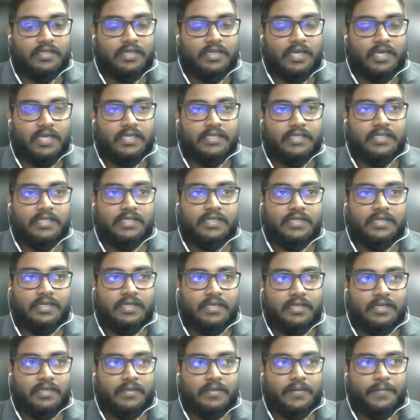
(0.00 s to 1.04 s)
I did.
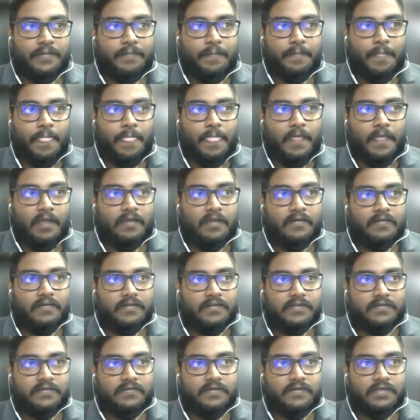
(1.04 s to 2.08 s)
Uh, I was
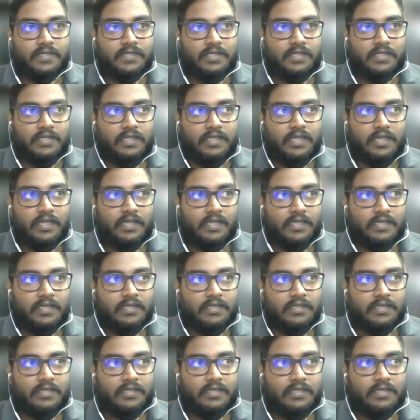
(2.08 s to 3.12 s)
working there
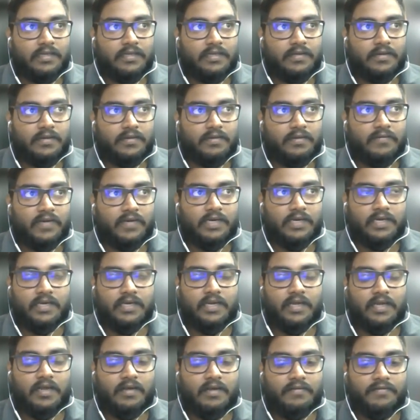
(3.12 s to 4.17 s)
like uh, one and
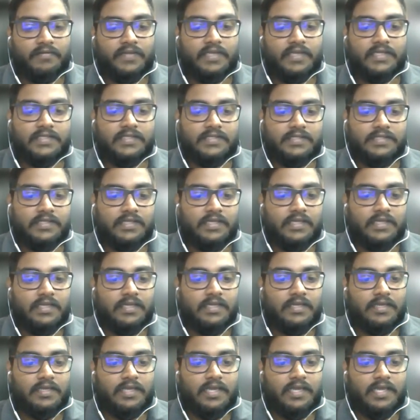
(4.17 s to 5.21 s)
a half years
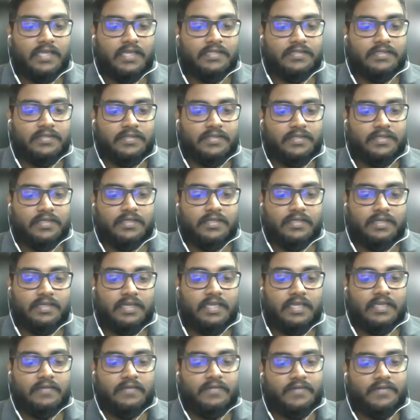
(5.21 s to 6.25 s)
as a
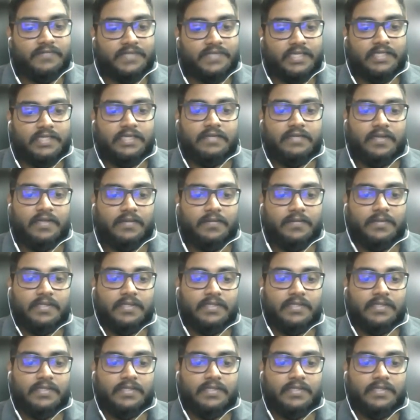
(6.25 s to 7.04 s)
like website developer.